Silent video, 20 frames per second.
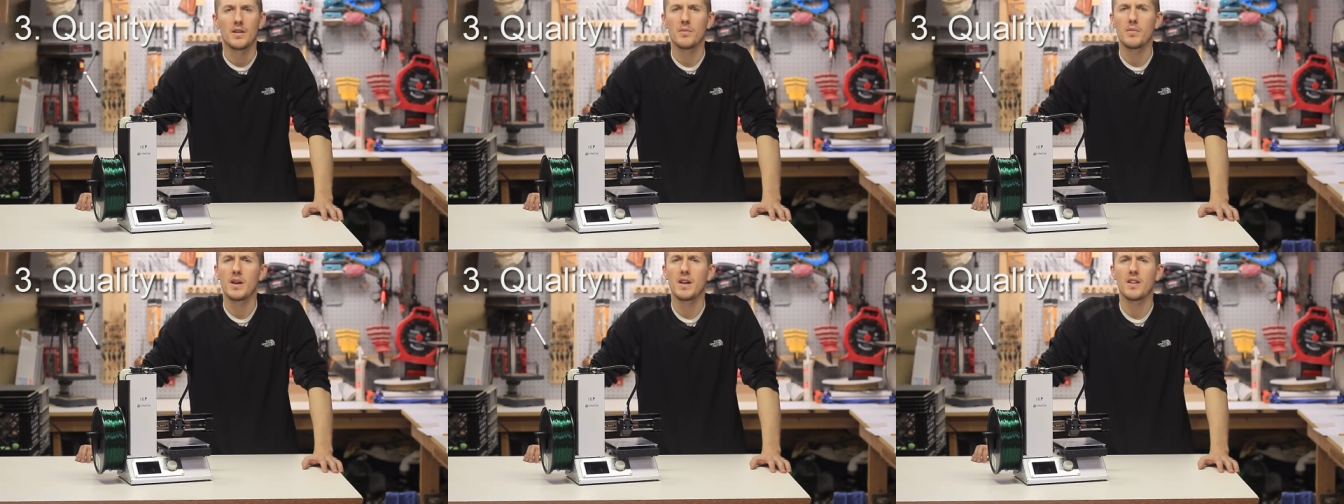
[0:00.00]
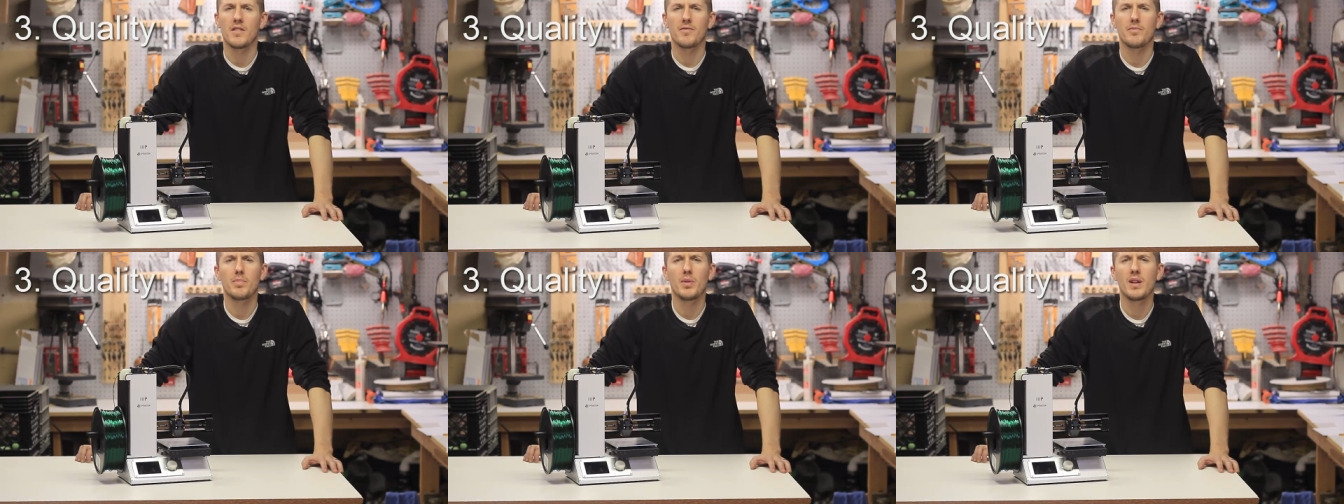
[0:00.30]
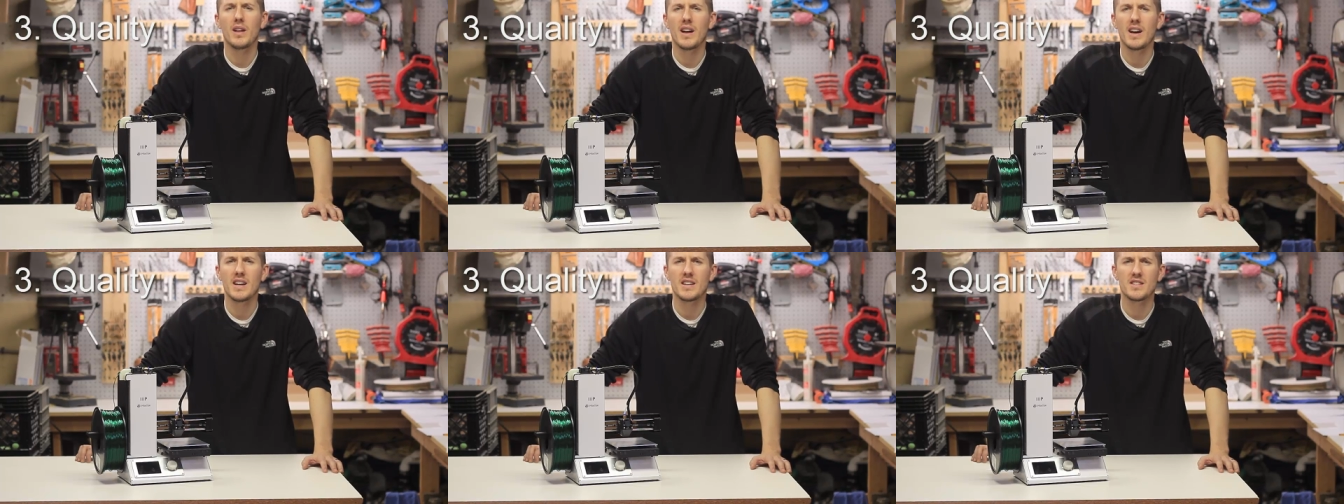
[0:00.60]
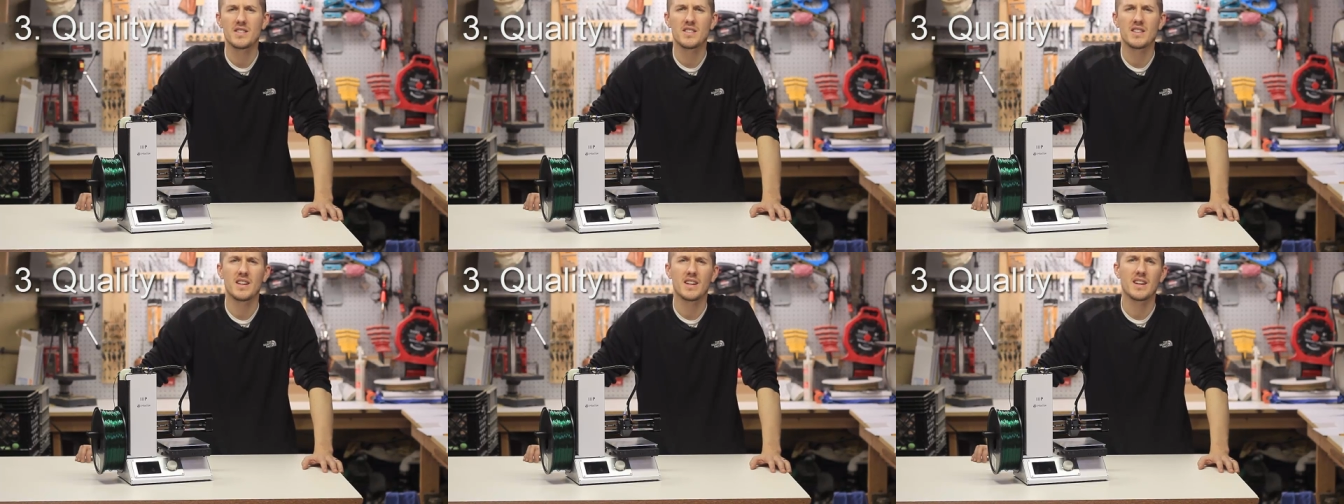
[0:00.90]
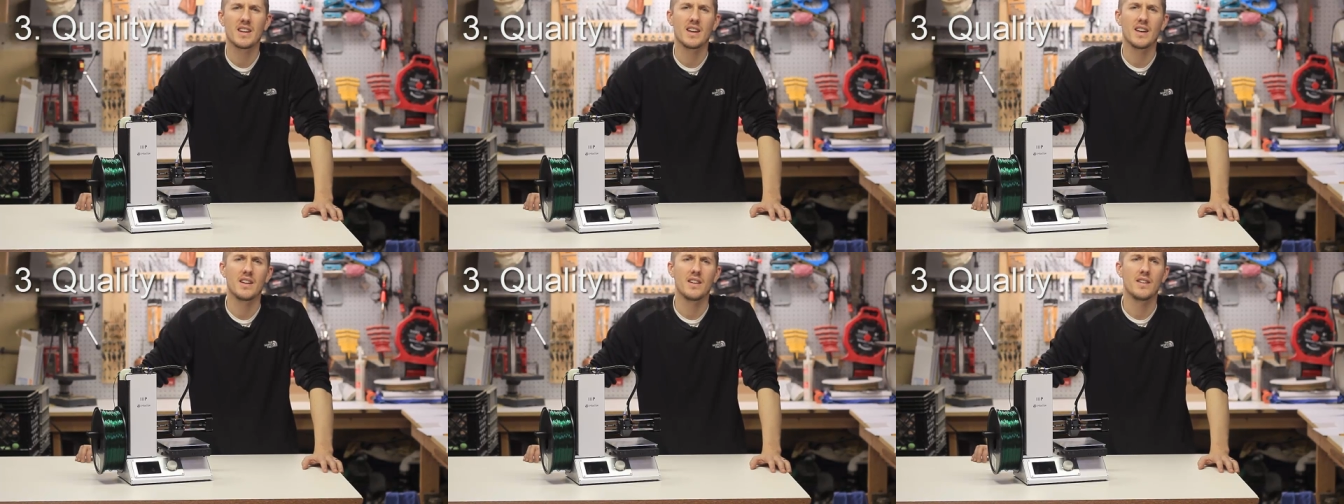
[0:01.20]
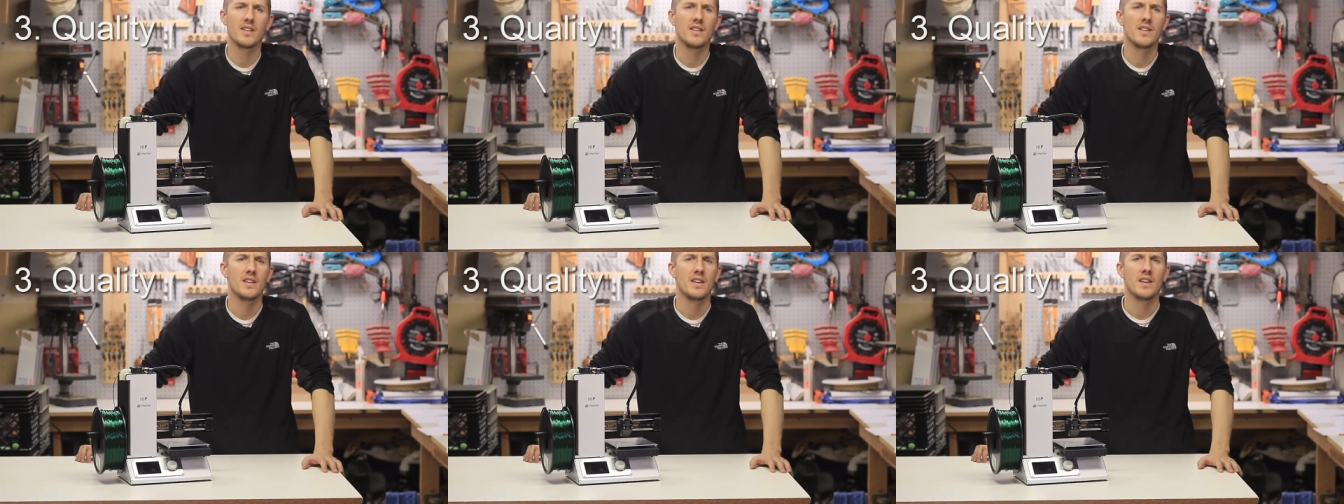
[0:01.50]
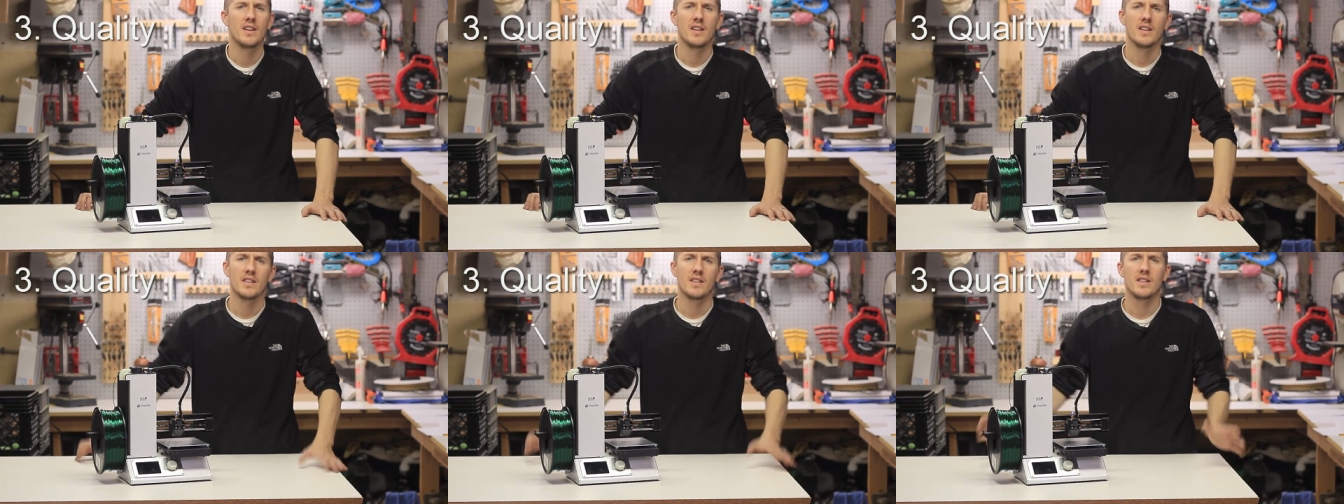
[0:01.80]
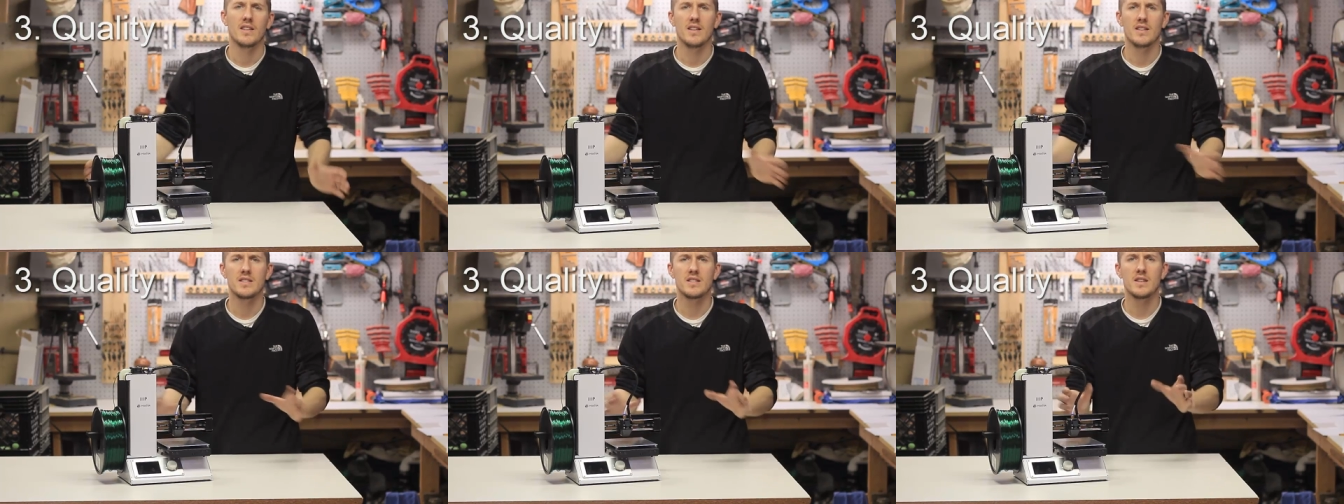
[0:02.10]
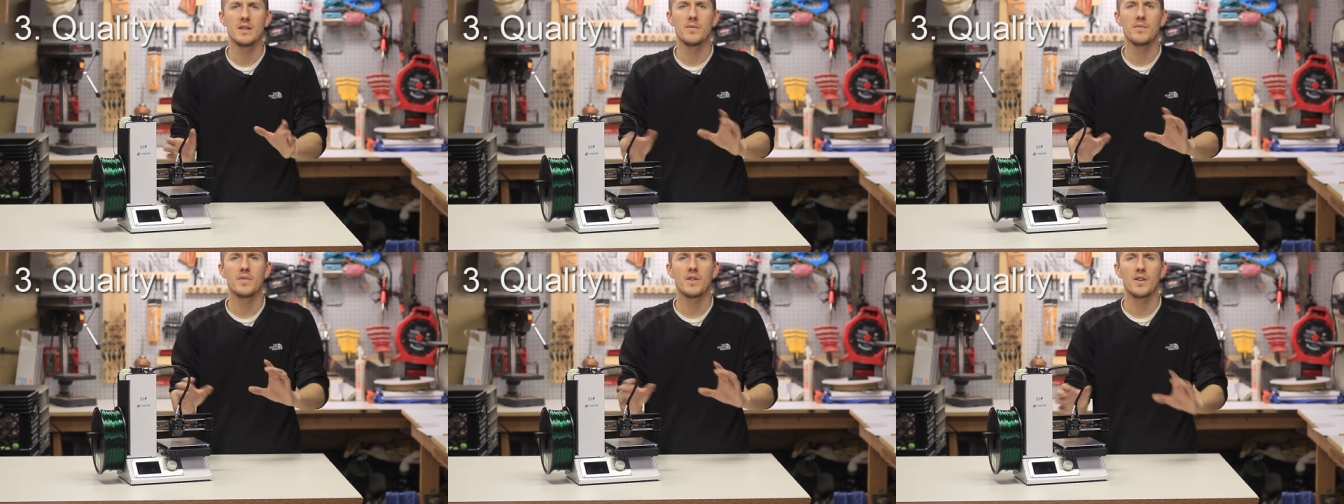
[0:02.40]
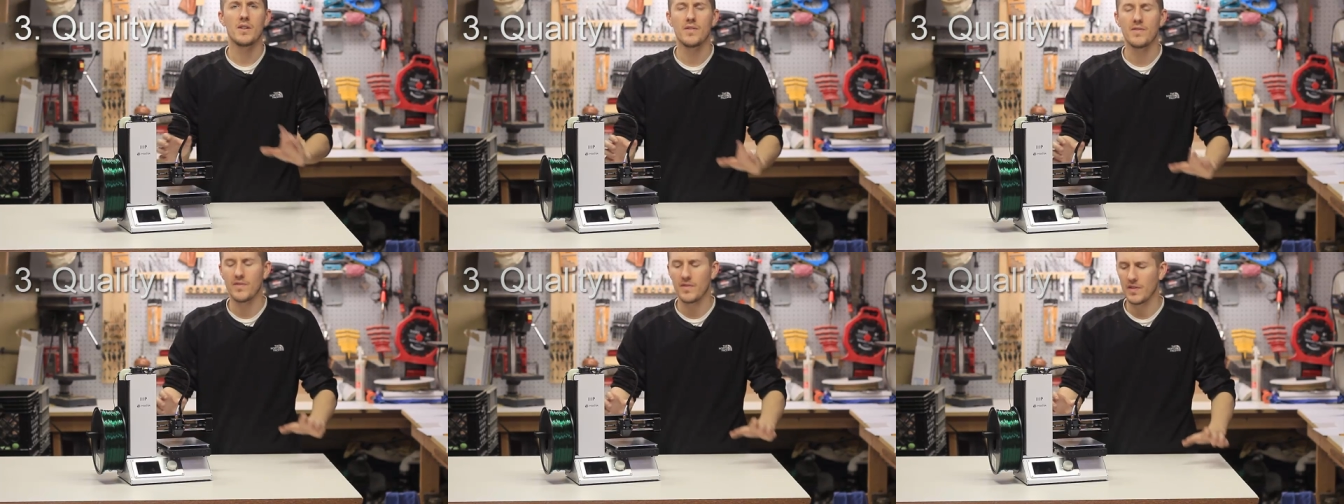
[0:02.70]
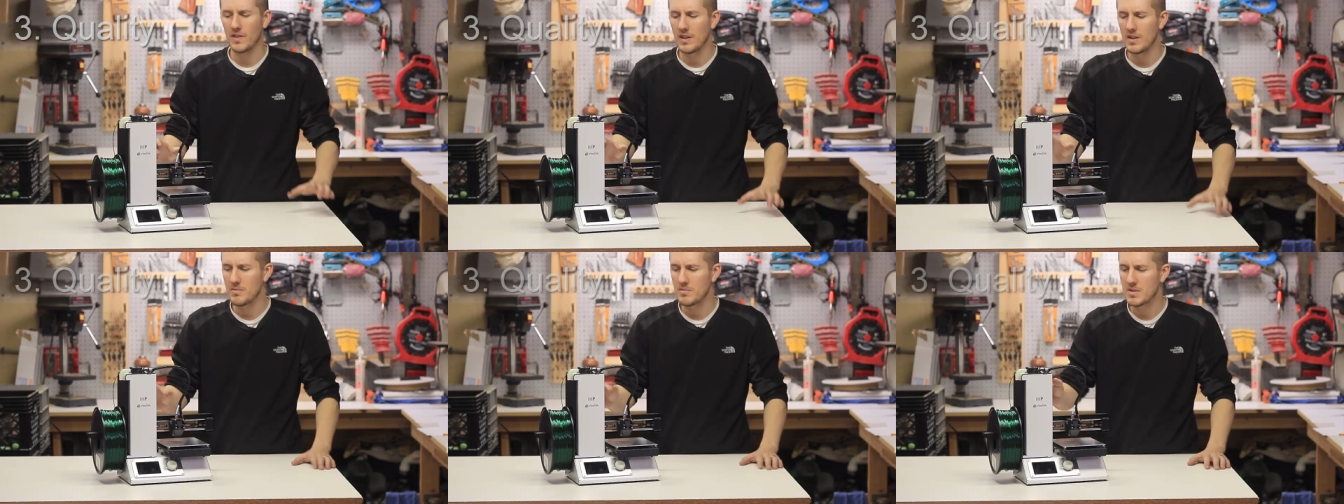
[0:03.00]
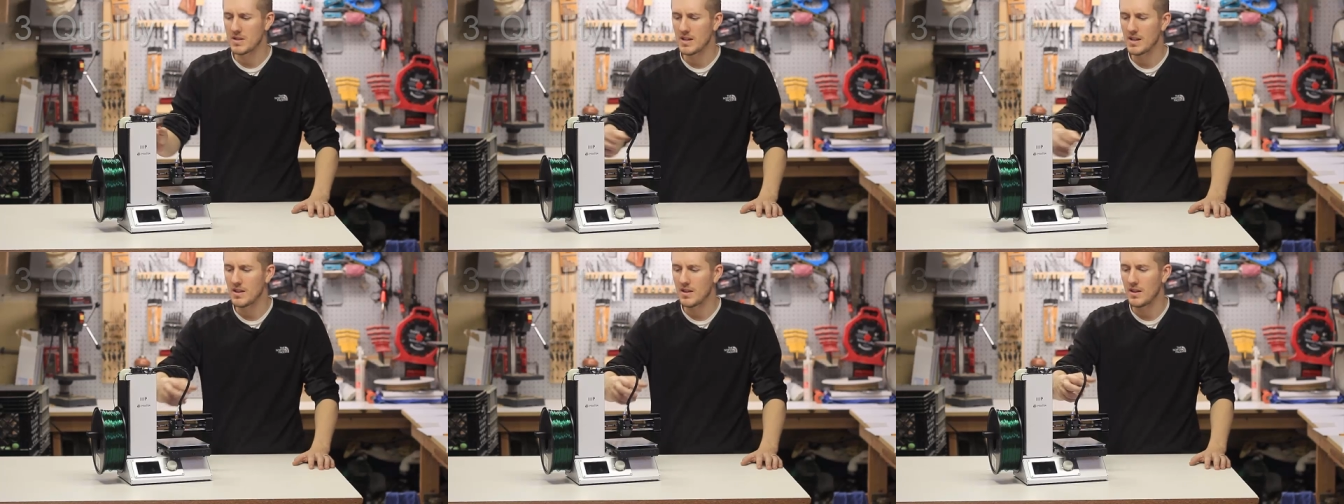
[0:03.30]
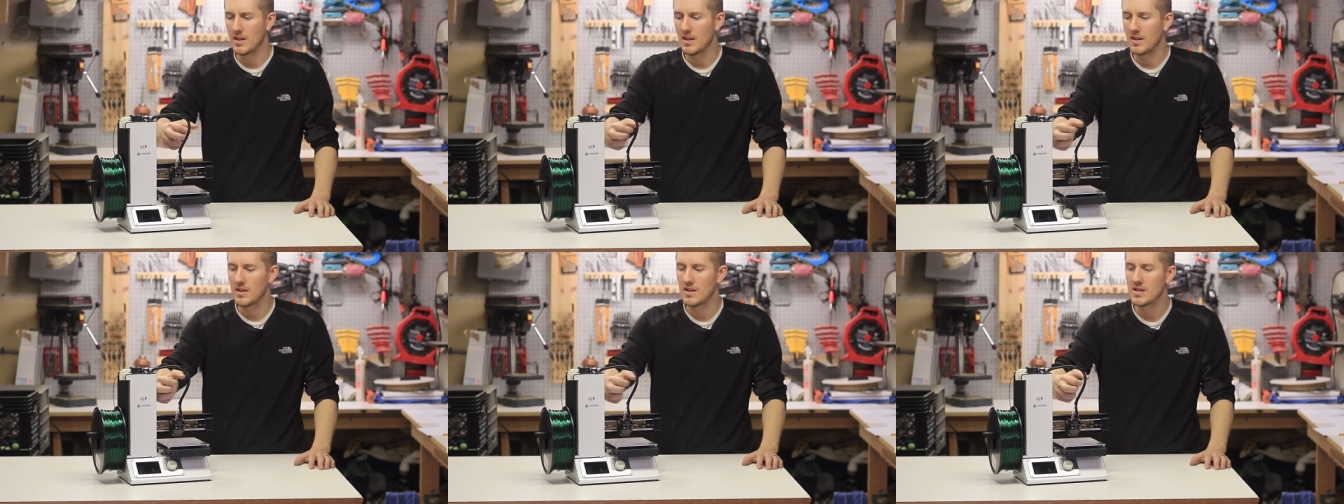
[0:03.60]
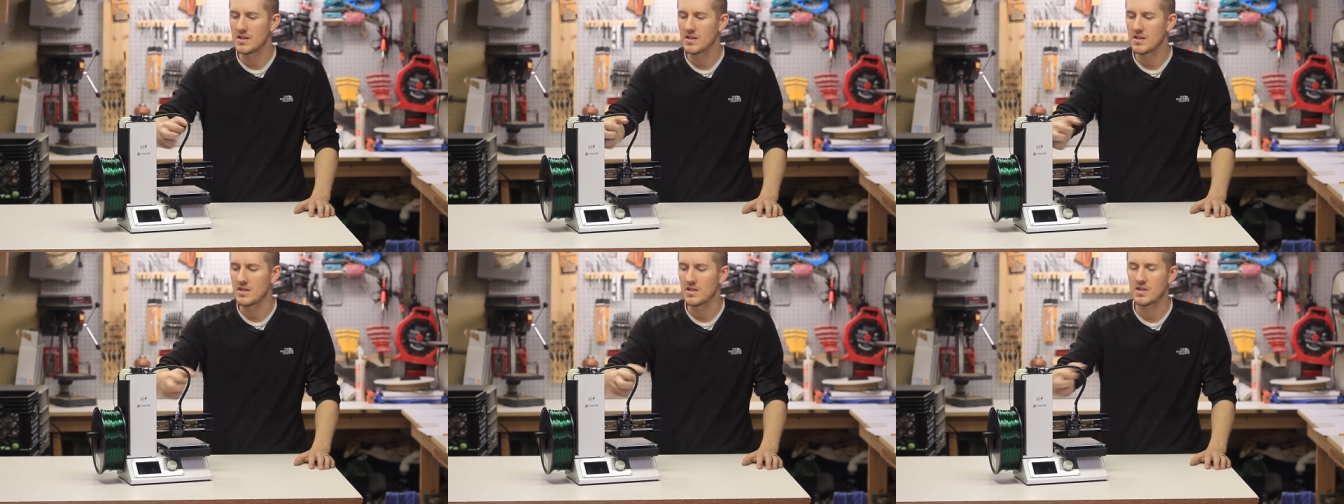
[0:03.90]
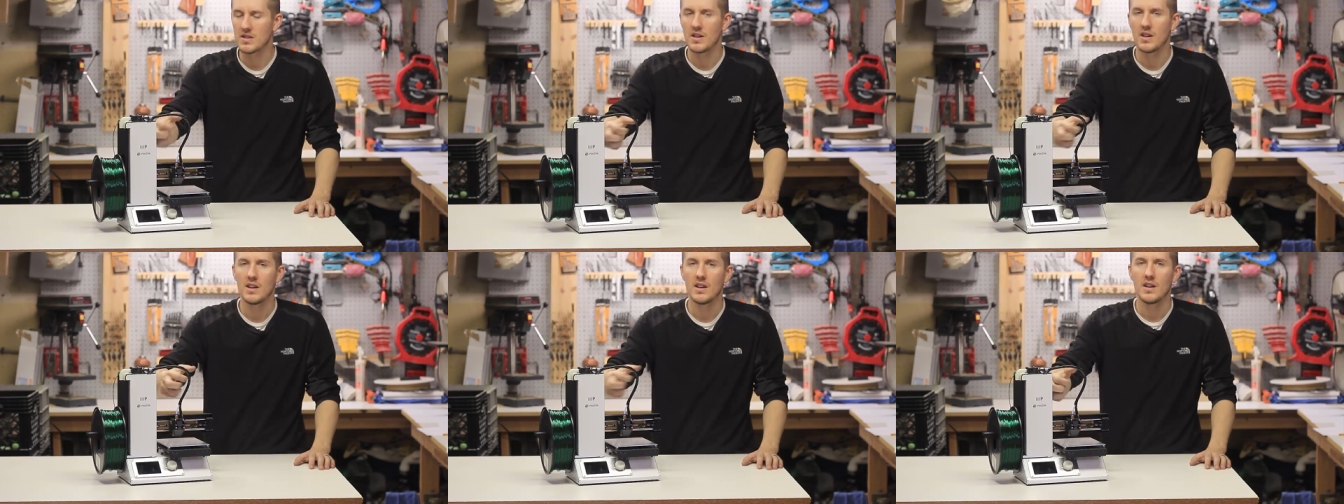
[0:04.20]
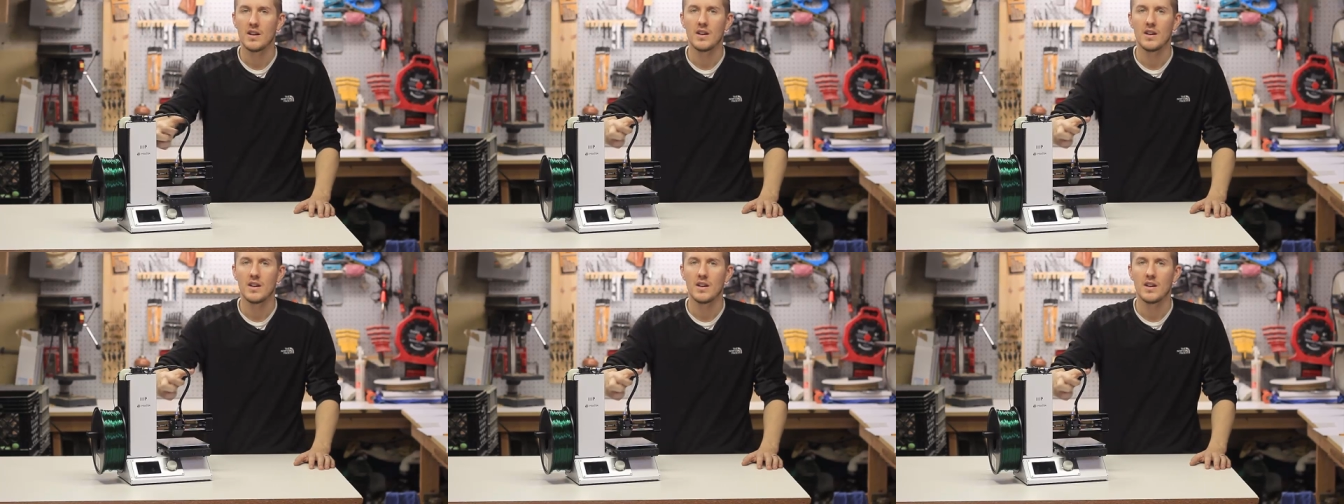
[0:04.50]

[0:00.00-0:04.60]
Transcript: they're made of plastic and they seem very flimsy this is